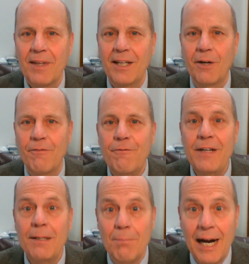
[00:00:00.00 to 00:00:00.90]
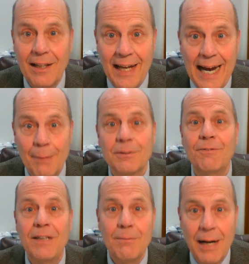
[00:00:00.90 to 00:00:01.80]
You know, feed my lambs,
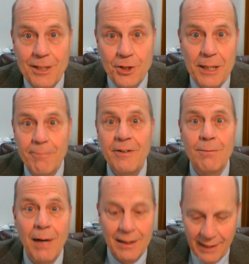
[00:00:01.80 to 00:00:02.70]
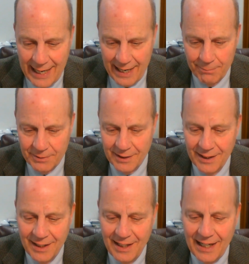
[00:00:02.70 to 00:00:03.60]
feed my sheep, feed my lambs,
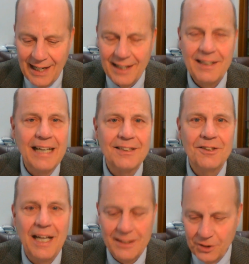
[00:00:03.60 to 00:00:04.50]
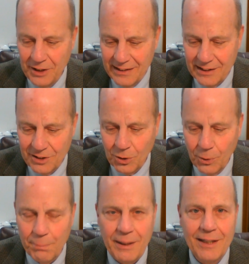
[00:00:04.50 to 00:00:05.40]
uh, as, as Jesus
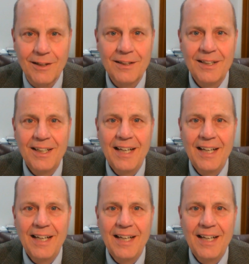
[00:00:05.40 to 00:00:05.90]
told Peter.